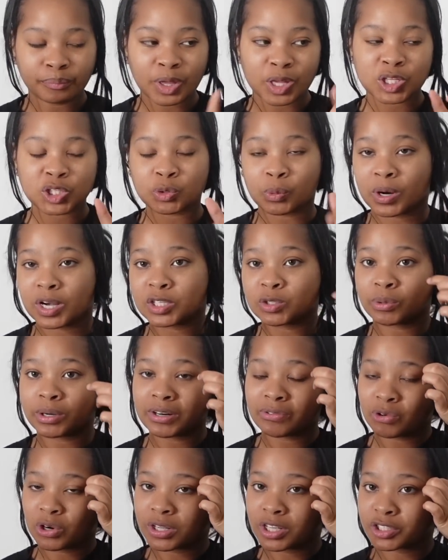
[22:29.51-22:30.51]

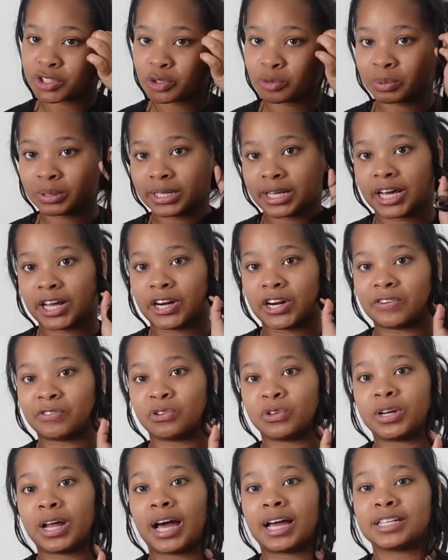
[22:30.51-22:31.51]
2024 digital planner. If
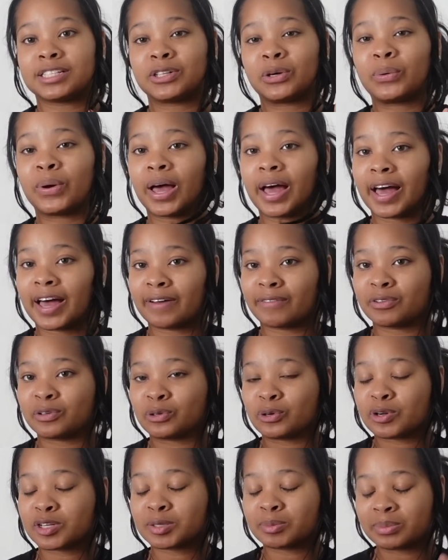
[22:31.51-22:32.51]
you guys don't have
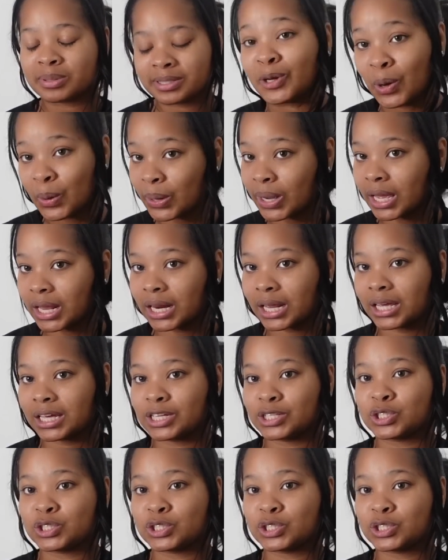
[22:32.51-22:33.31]
yours, go get it.